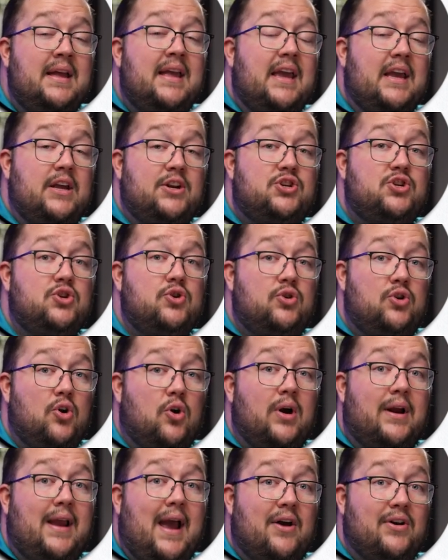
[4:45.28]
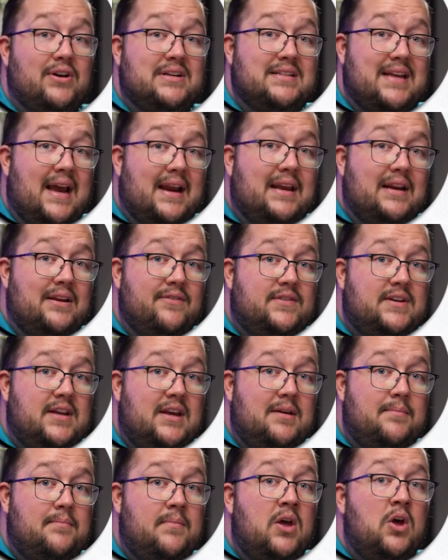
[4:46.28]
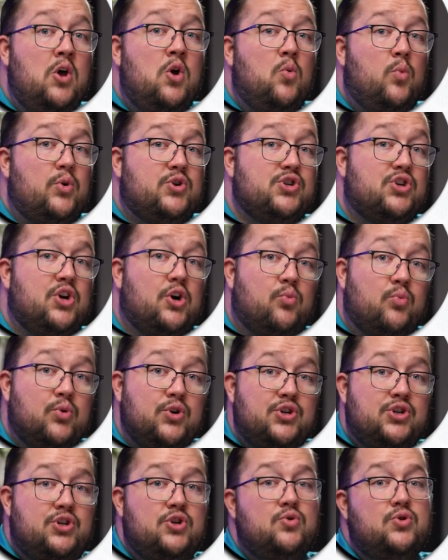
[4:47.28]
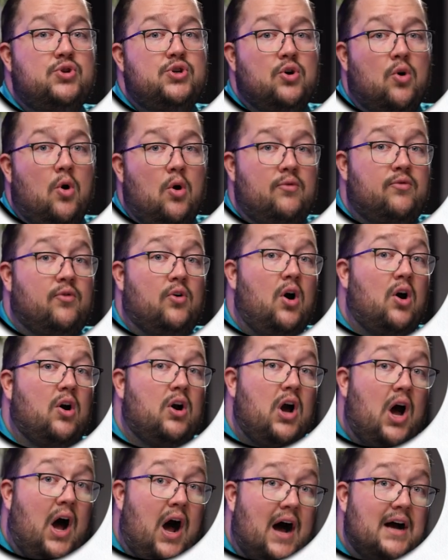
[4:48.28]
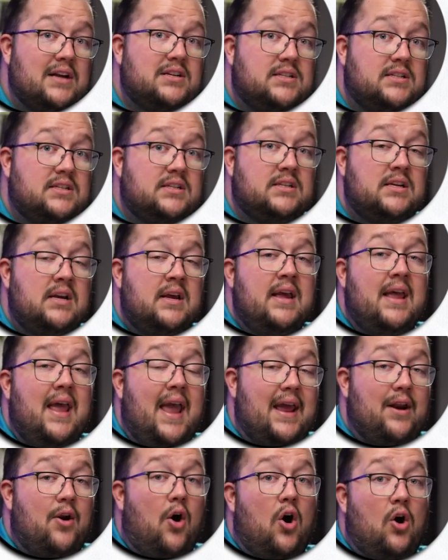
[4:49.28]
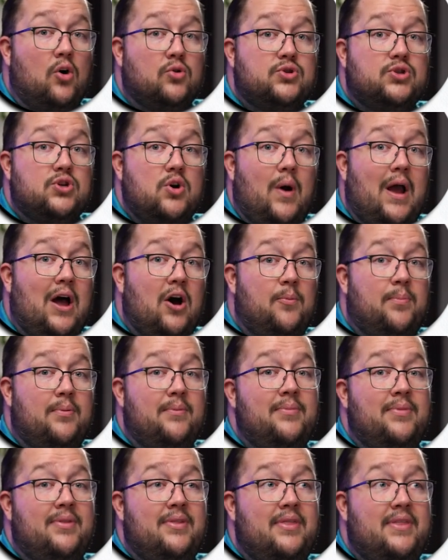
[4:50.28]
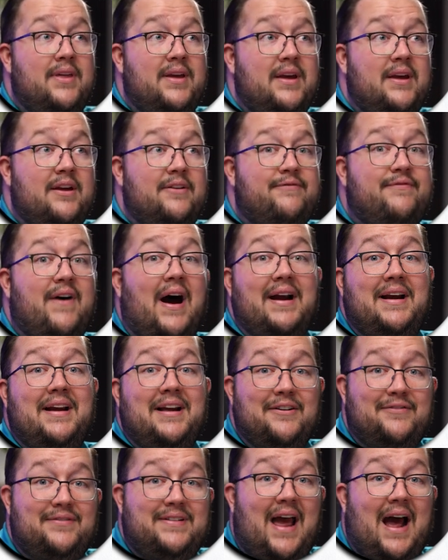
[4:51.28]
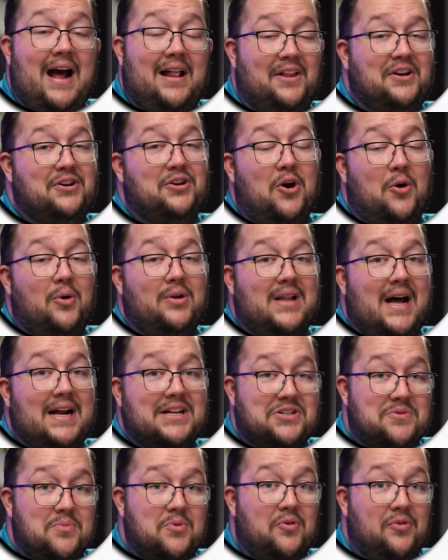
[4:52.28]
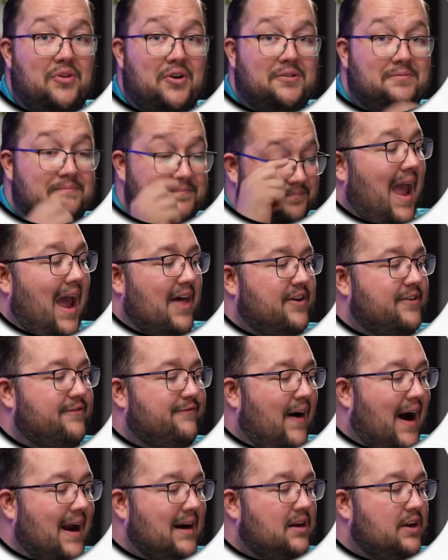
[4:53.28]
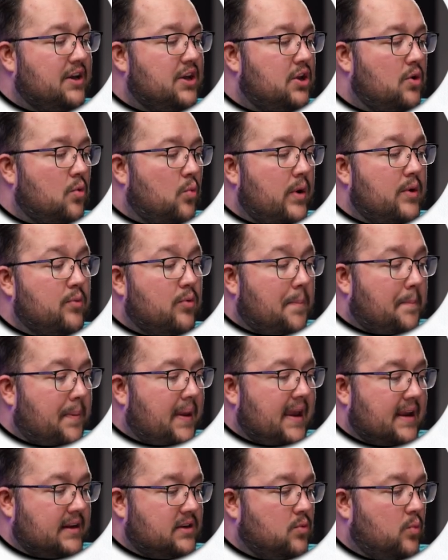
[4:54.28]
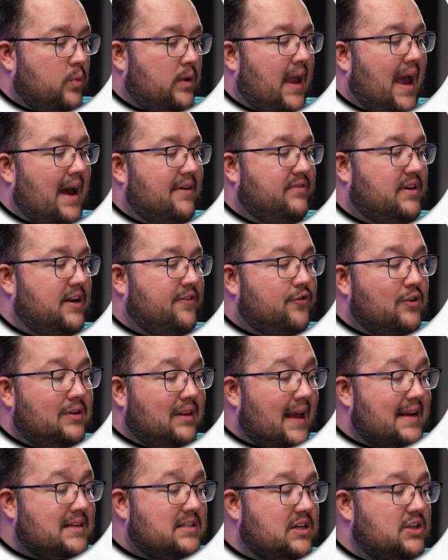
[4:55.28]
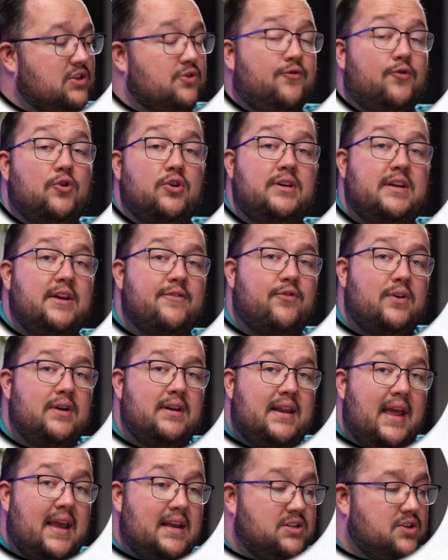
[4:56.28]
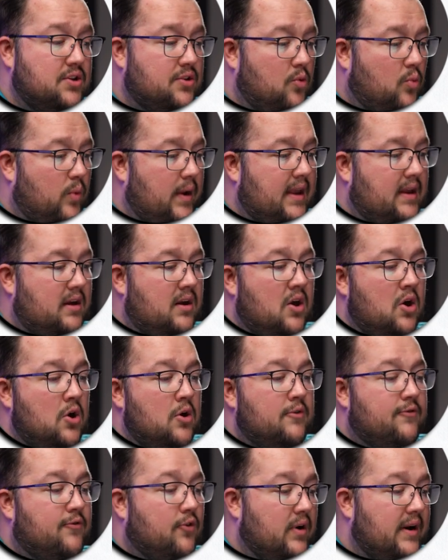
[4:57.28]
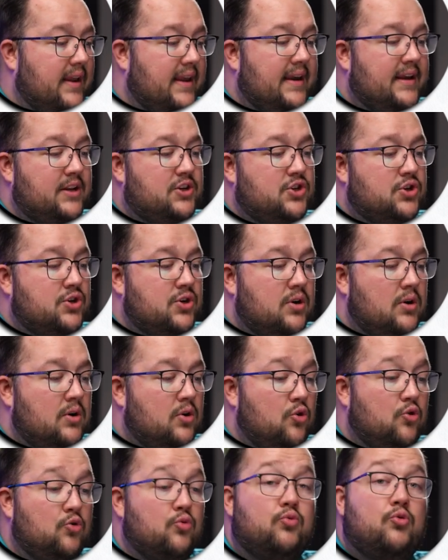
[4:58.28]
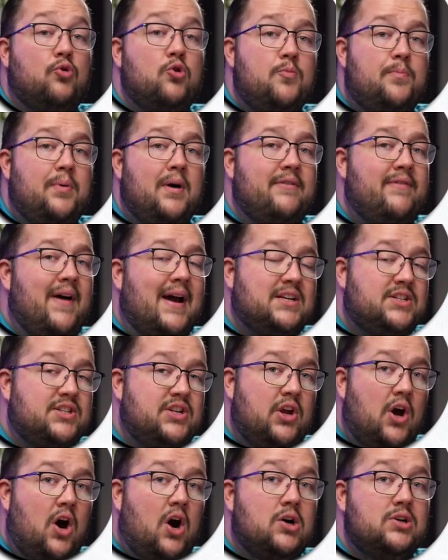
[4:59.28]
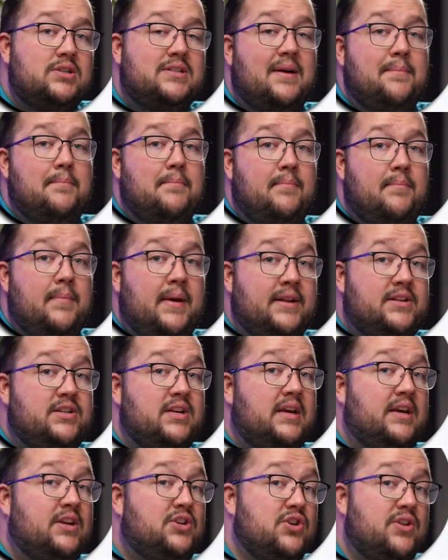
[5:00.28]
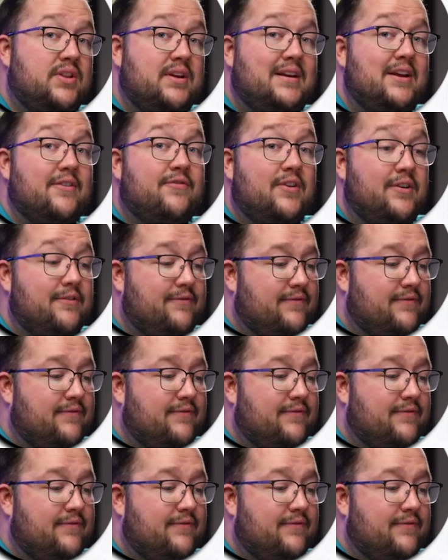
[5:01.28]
into your account executive team, which is going to reduce your overall costs and also help the finding of talent go a lot smoother. And then finally, we repeat. We have different lessons for different days of the week for each group of SDRs that meets each of the different